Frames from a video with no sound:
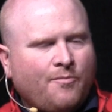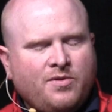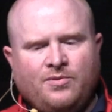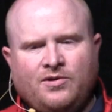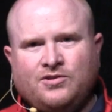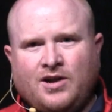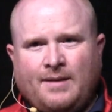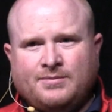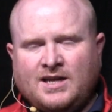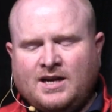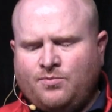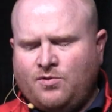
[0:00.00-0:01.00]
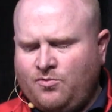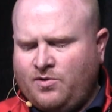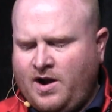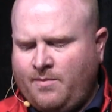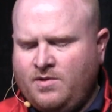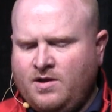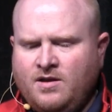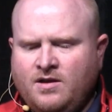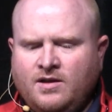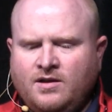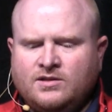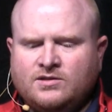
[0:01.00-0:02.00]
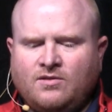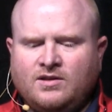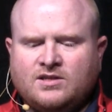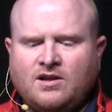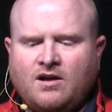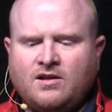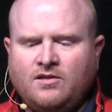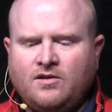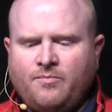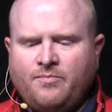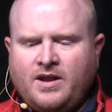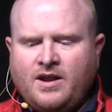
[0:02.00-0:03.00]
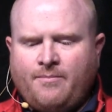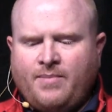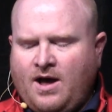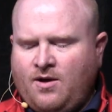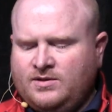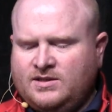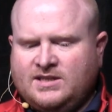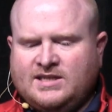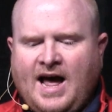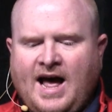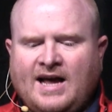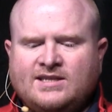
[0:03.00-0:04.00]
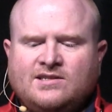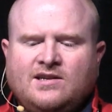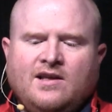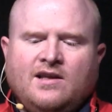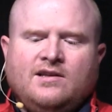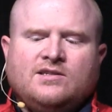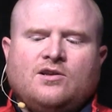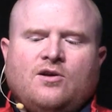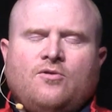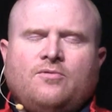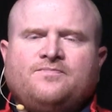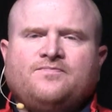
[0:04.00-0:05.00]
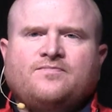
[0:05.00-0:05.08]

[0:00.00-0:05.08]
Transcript: help you build your AppSec program. So let's talk a little bit about SAST. So